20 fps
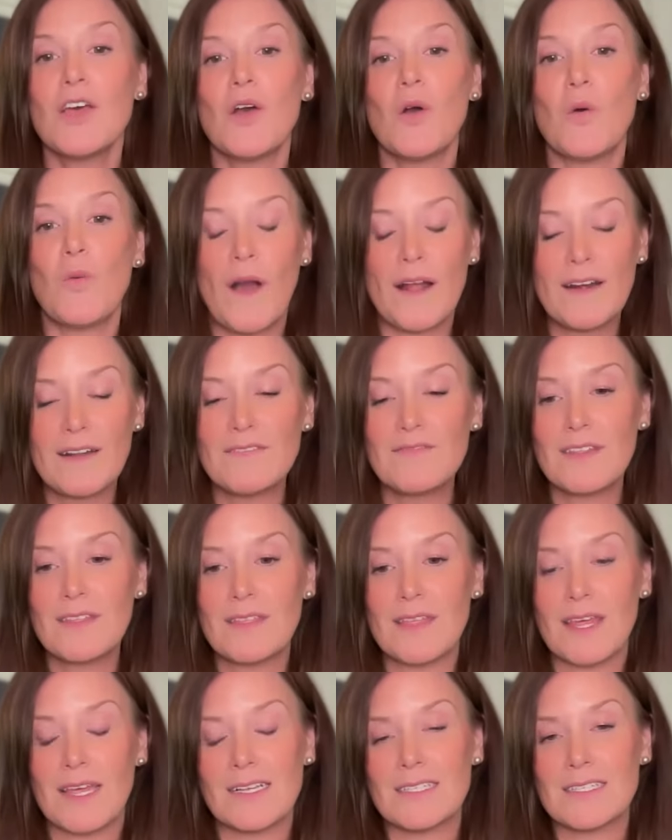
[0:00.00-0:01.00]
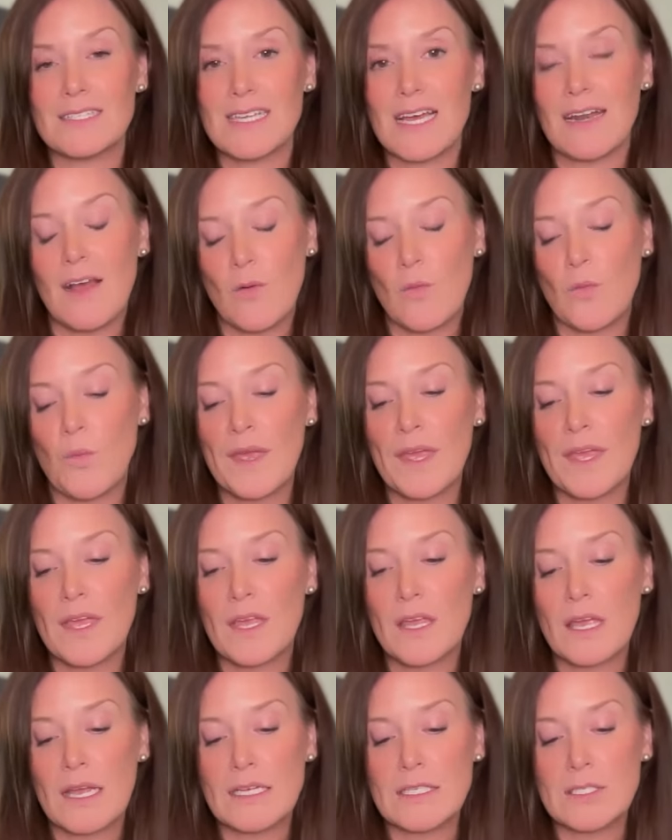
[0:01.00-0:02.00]
One of the things that
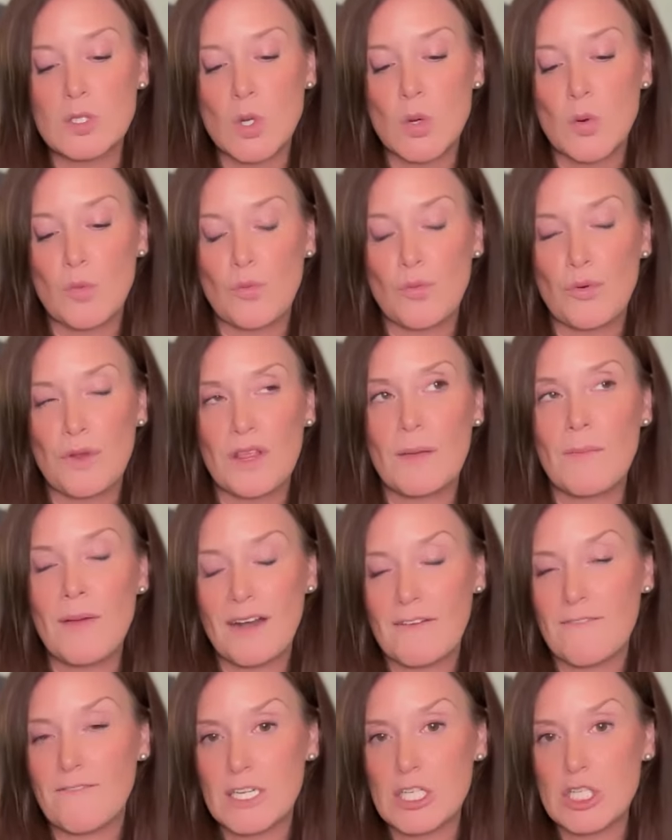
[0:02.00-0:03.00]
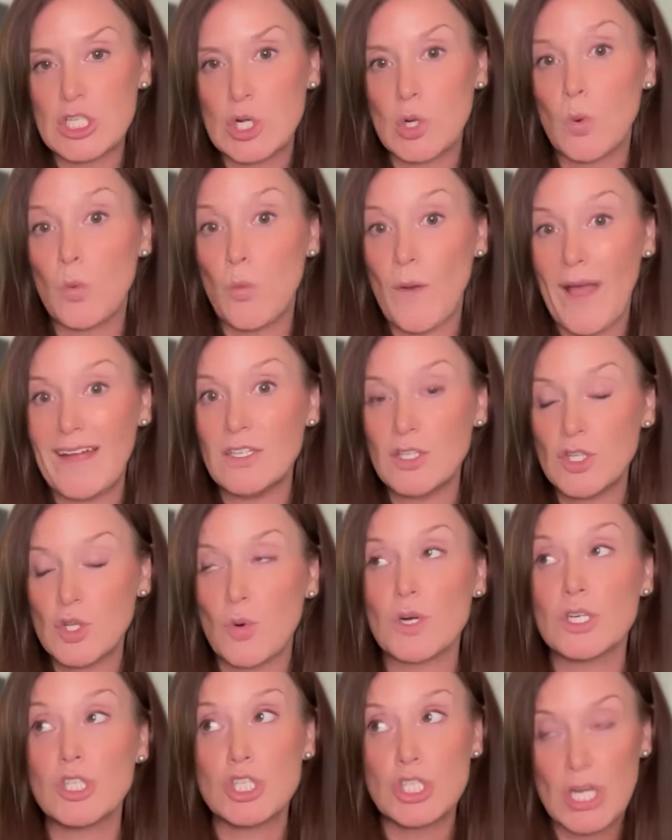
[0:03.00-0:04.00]
is really beneficial when
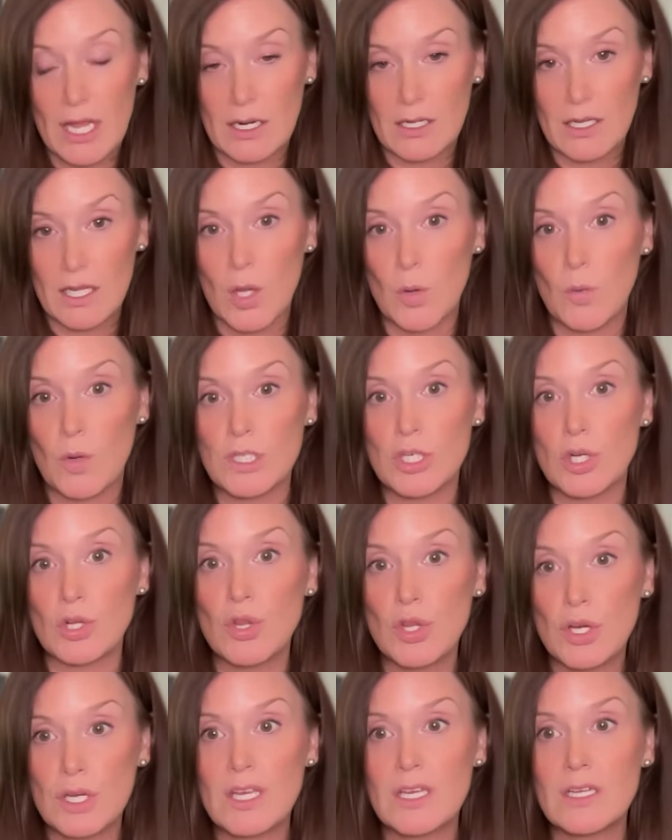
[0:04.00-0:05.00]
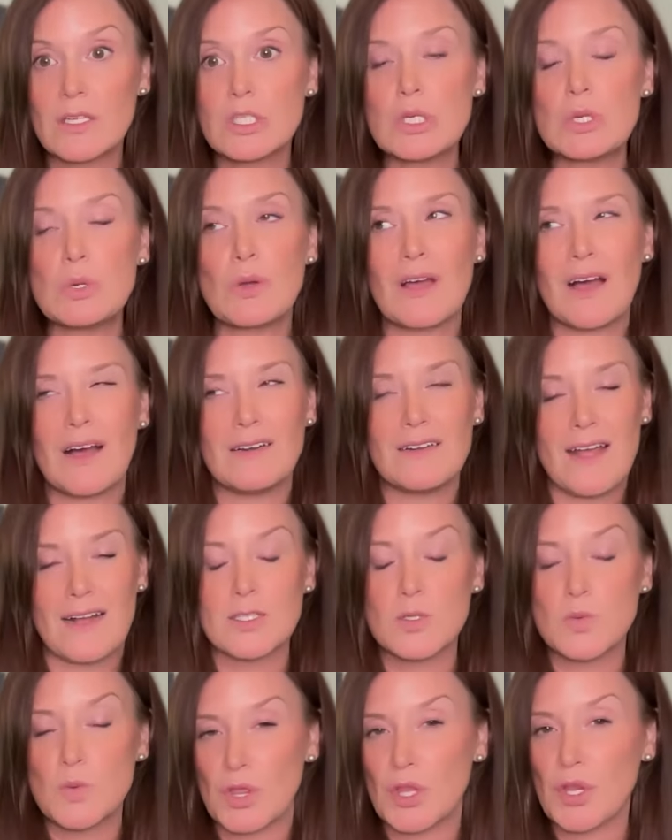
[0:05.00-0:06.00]
you're channeling, when you're looking to
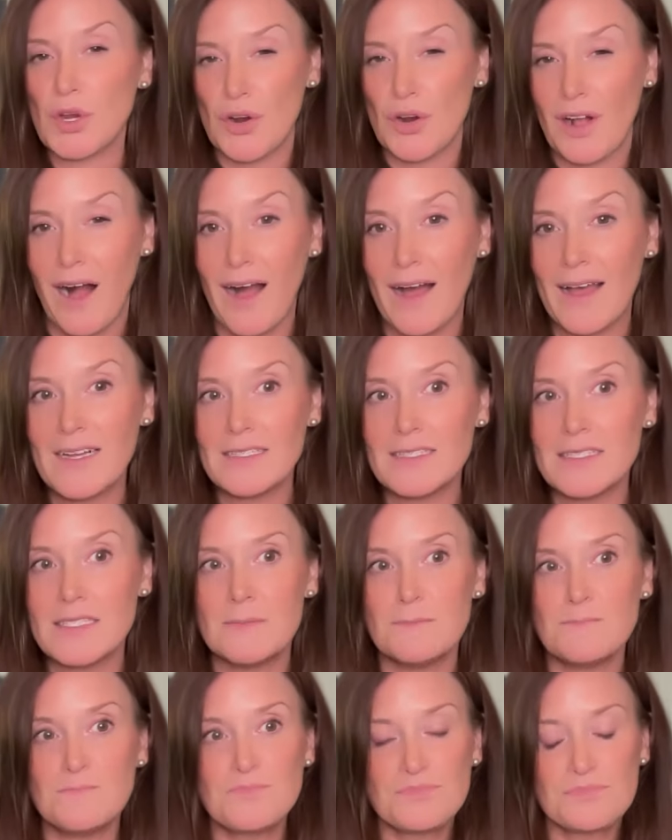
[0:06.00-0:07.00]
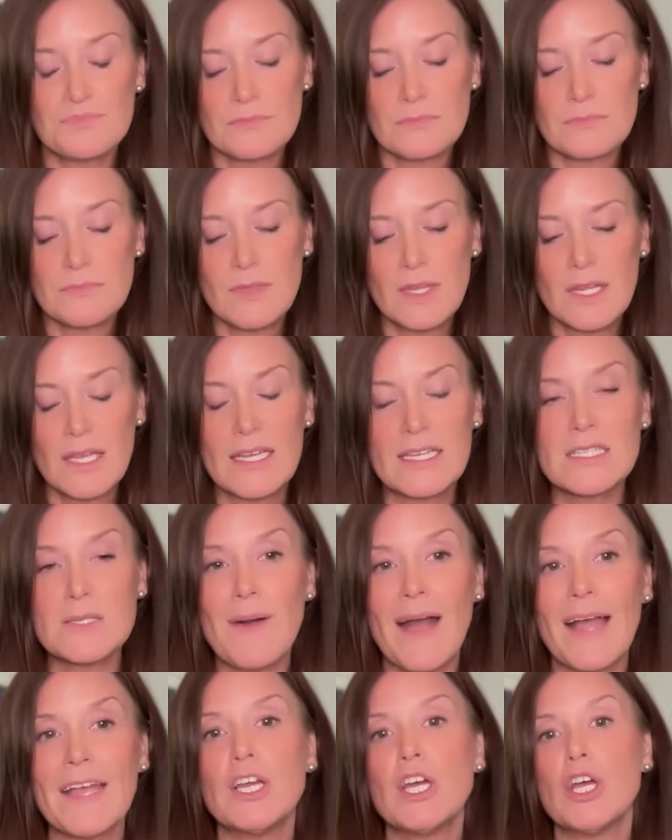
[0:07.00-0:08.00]
connect with your guides, is
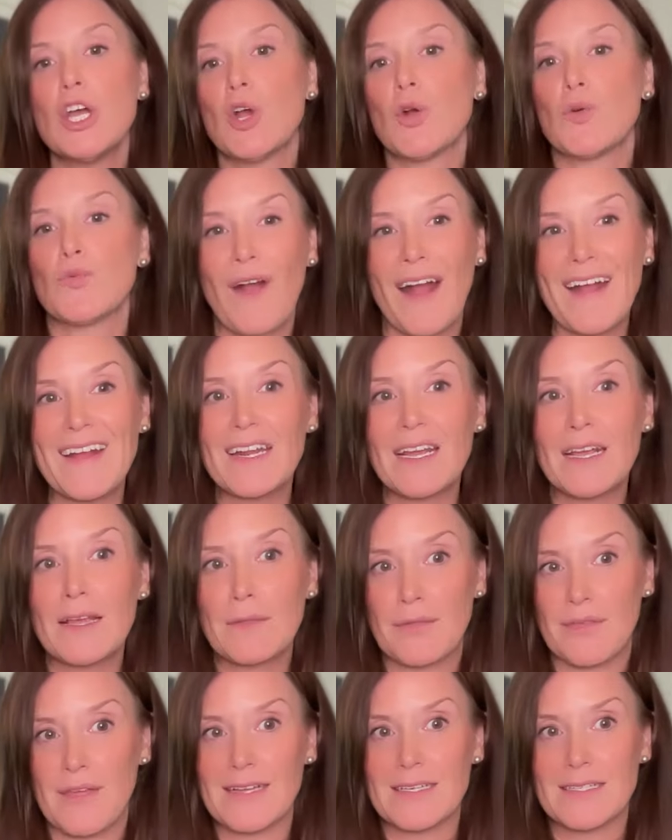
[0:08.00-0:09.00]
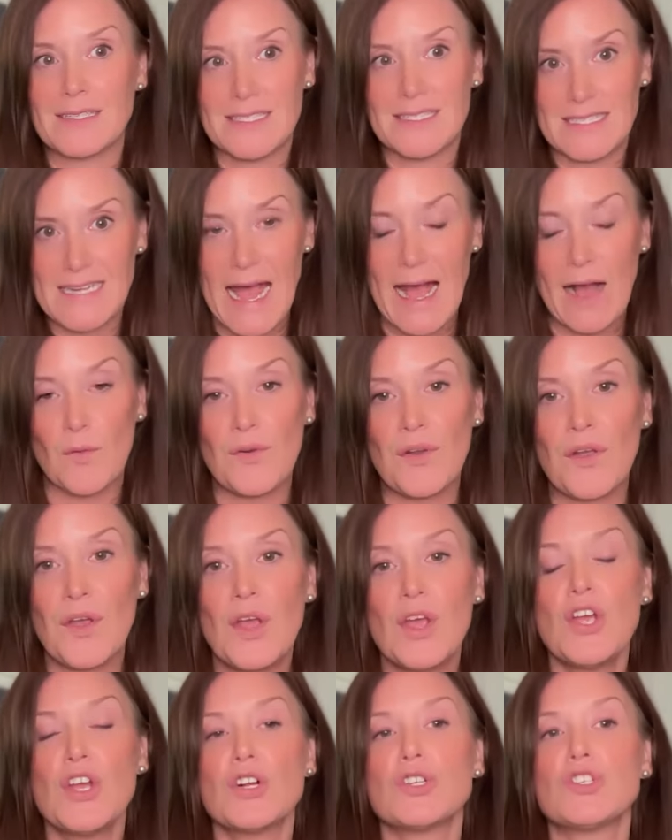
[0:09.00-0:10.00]
by writing things down.
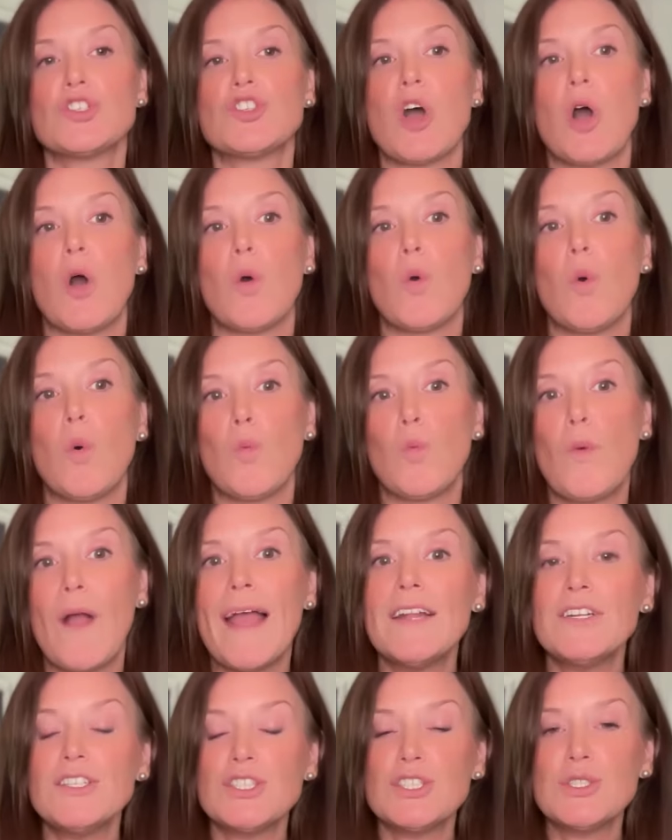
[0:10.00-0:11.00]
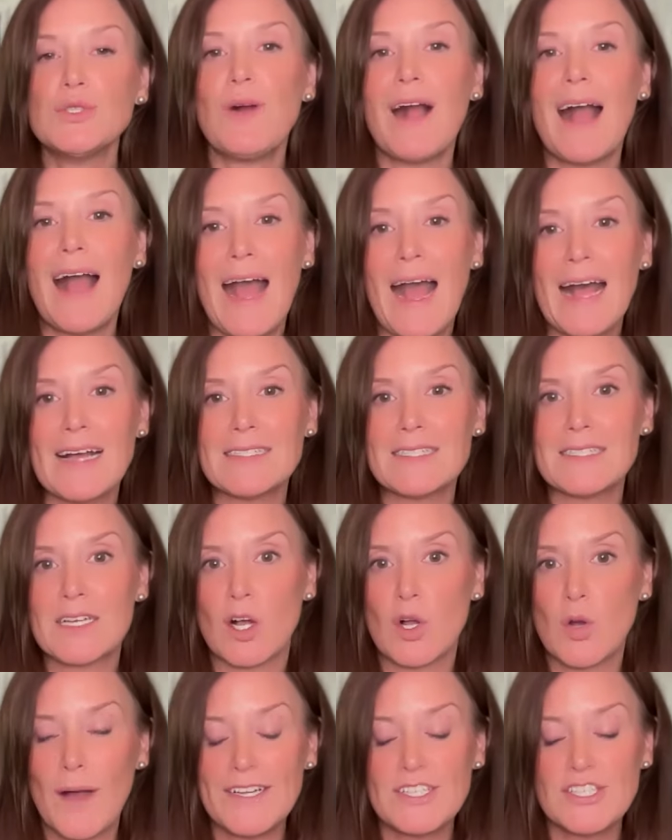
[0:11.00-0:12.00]
So when you ask a
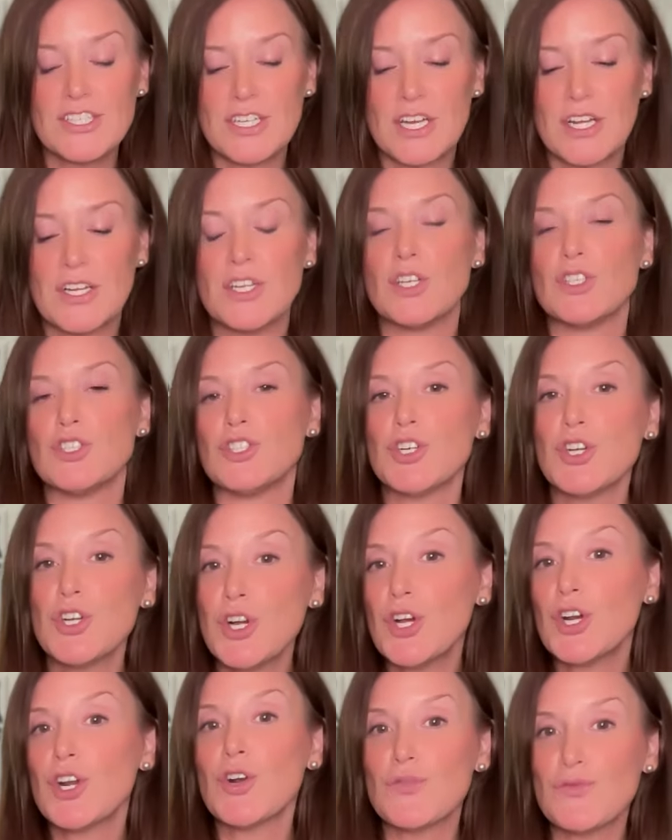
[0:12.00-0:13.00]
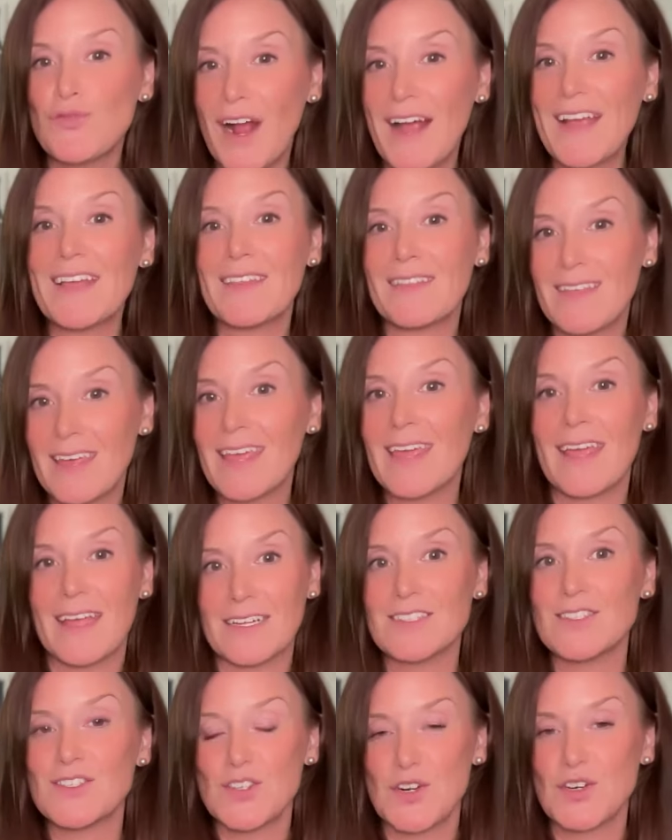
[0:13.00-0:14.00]
question, you're going to write the
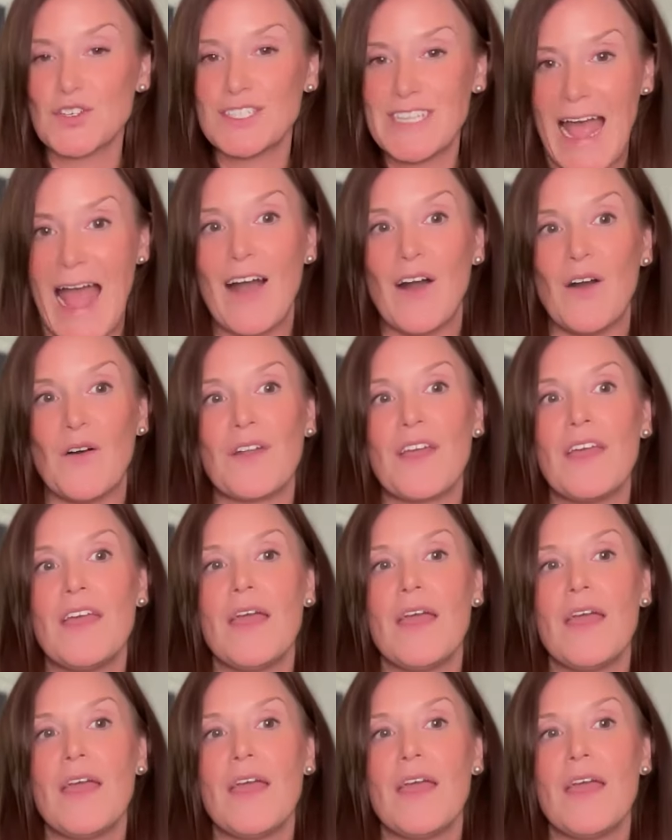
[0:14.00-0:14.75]
answer down.